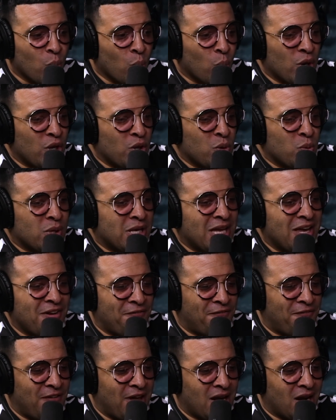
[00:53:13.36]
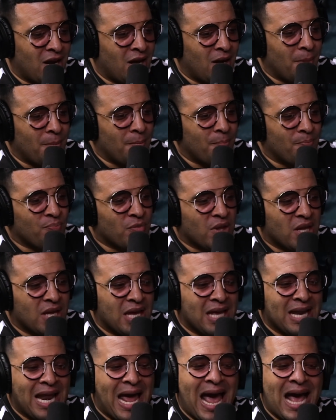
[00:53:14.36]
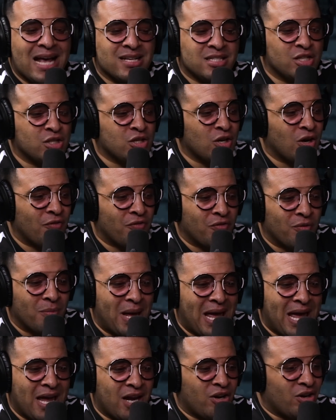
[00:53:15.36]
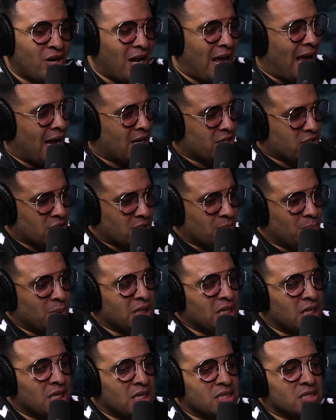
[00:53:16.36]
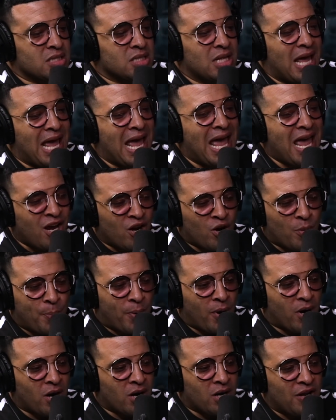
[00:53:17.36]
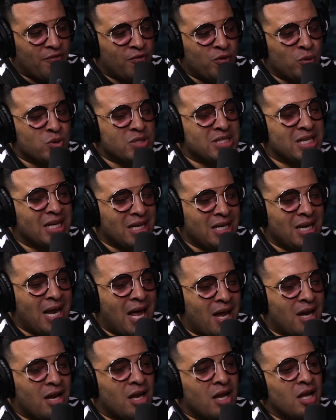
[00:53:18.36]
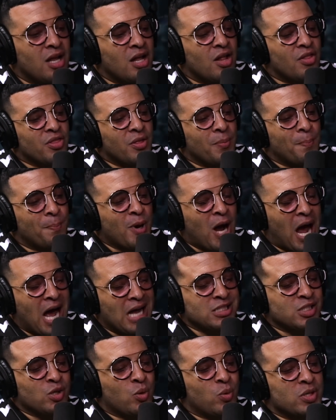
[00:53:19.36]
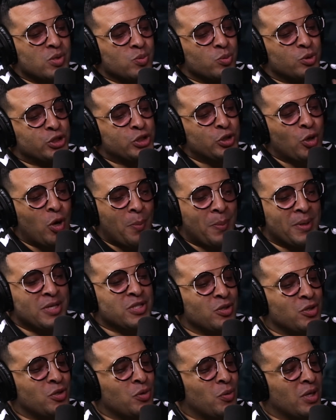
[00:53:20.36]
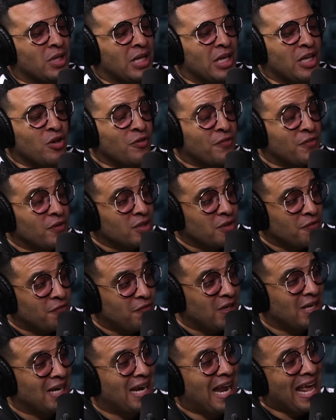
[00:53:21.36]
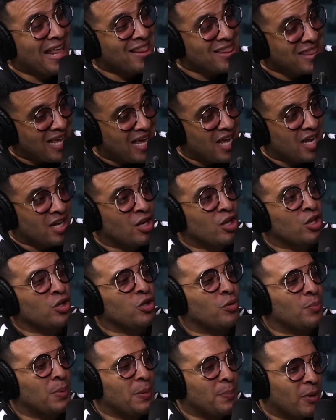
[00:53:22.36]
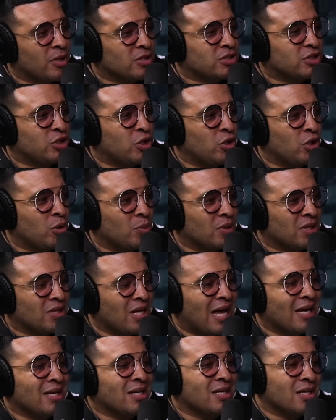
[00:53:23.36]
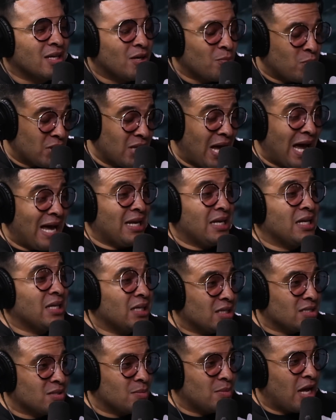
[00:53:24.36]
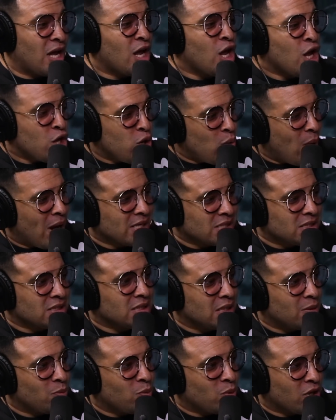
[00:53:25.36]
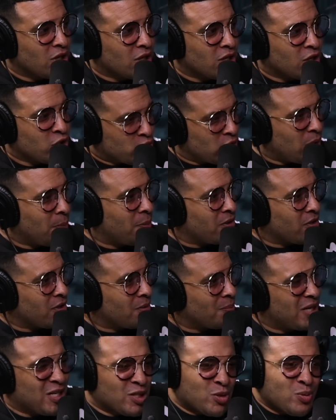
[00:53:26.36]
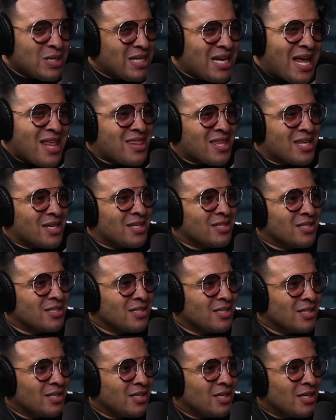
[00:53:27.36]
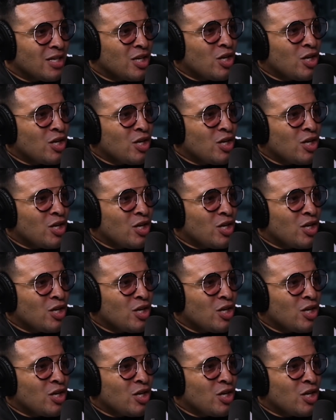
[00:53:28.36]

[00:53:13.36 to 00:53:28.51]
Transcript: when you get fed up it has to turn from anger to action mm-hmm. because mm-hmm. the anger part, if you sit in that, the consequence will show up at your door and then you'll feel defeated and then you'll be persecuted with the idea with the idealism that you actually were a contributor because you did mm-hmm. nothing right